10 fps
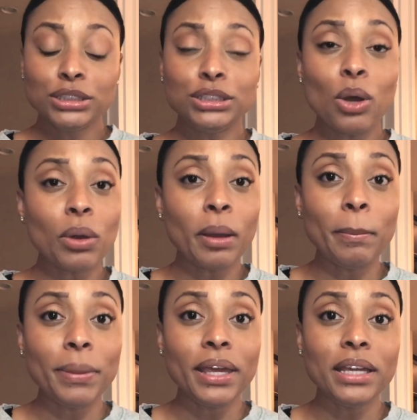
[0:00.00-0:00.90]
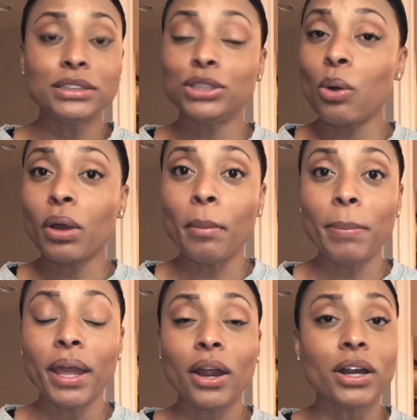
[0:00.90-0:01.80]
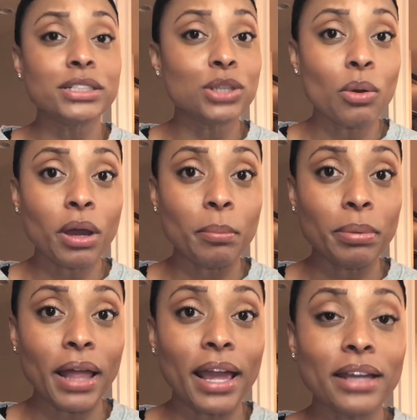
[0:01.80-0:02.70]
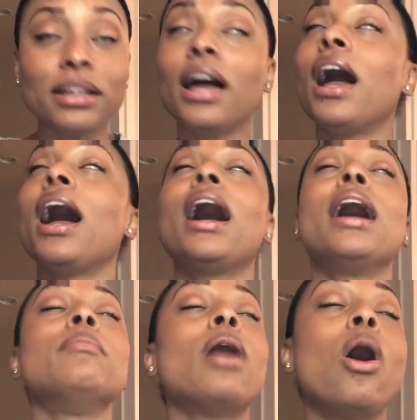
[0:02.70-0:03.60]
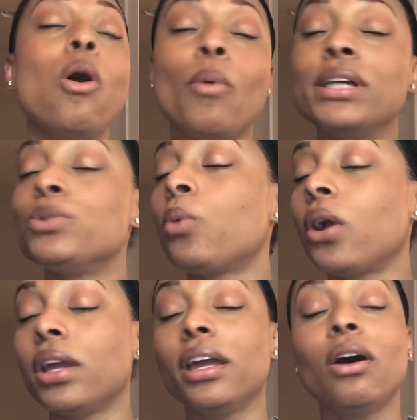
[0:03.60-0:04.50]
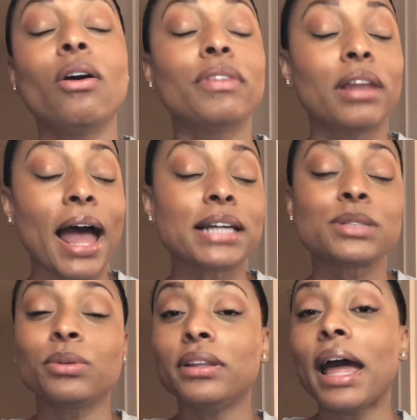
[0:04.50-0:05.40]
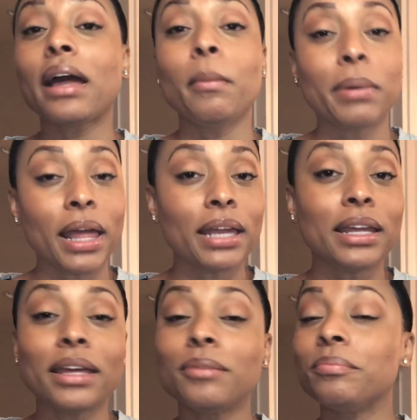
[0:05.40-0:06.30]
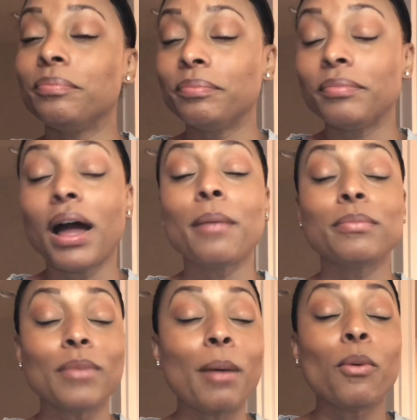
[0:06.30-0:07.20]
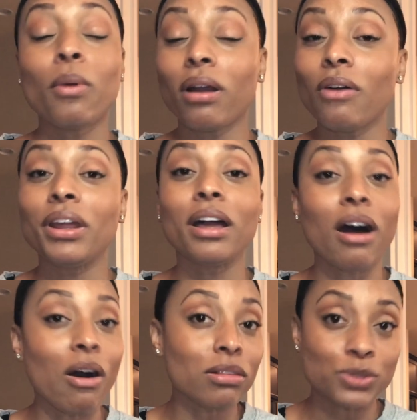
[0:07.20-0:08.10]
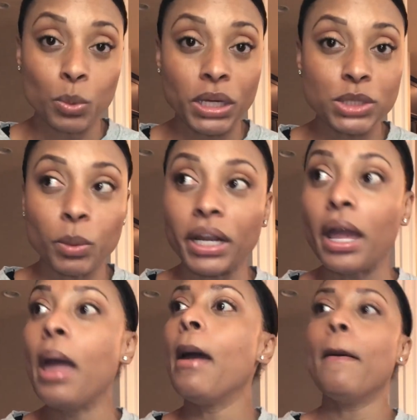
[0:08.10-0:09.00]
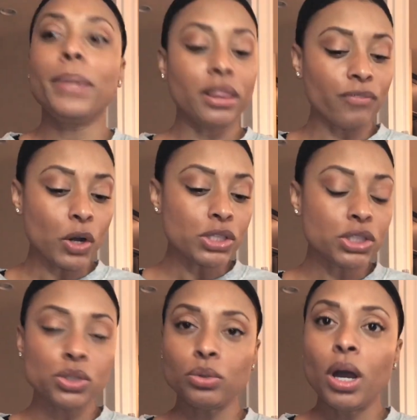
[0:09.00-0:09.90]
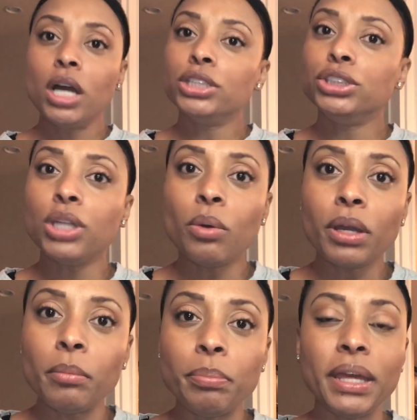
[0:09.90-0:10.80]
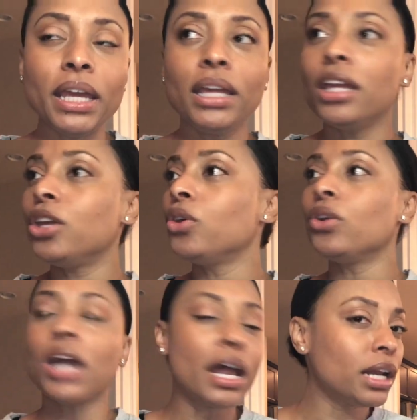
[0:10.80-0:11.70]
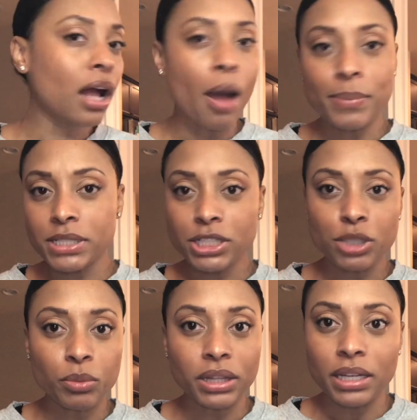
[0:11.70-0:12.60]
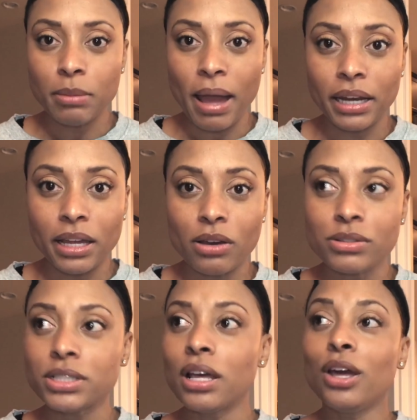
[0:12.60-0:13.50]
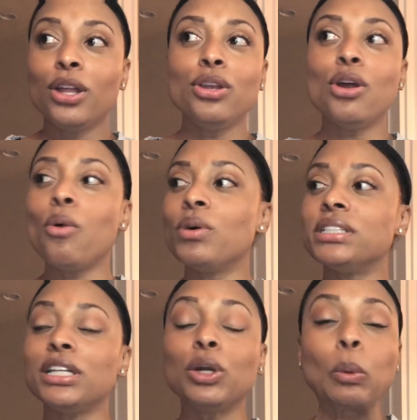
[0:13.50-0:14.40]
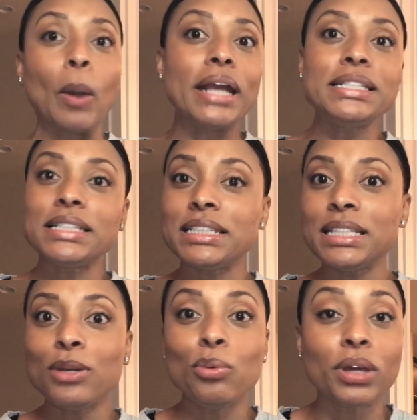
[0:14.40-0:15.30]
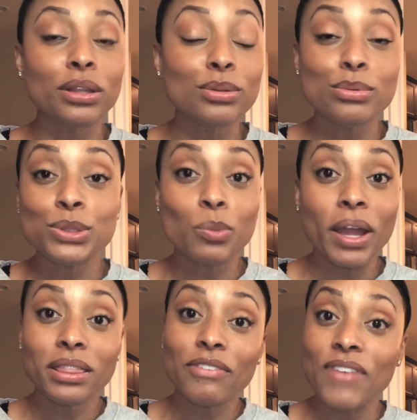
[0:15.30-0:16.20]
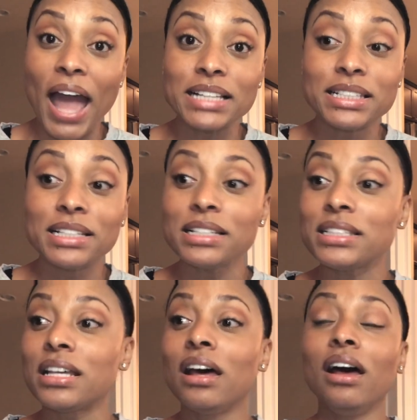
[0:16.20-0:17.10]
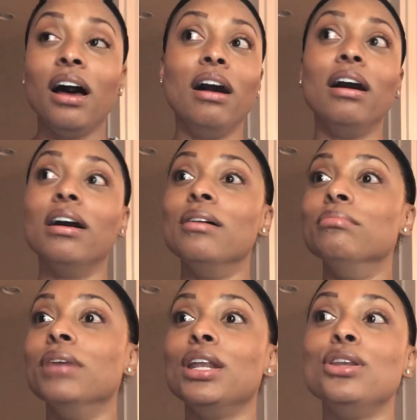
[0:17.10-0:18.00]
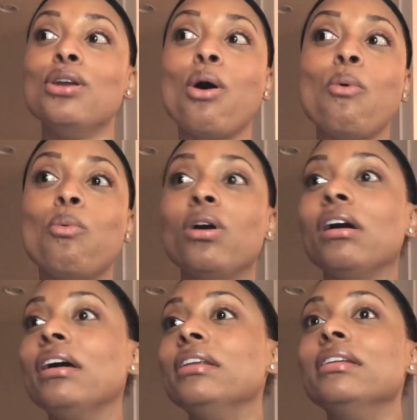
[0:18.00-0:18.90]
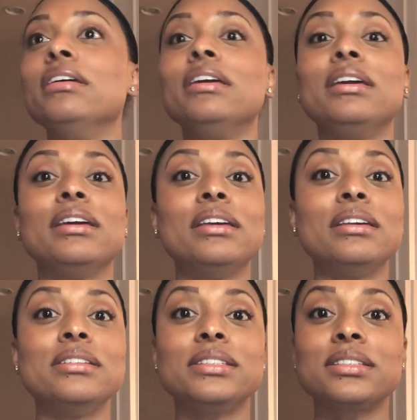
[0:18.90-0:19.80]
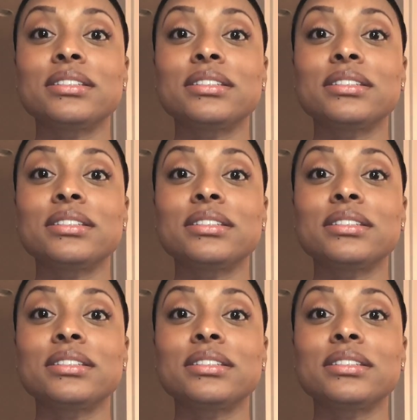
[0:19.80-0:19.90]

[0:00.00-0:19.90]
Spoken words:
don't compete, don't compare, and don't complain. I'm always working on the last one, that complaining. I'm gonna work on it all of 2020. But the first two, don't compete. You're not in a competition with anybody else. No one's in a race to see who can lose weight the fastest. No one is,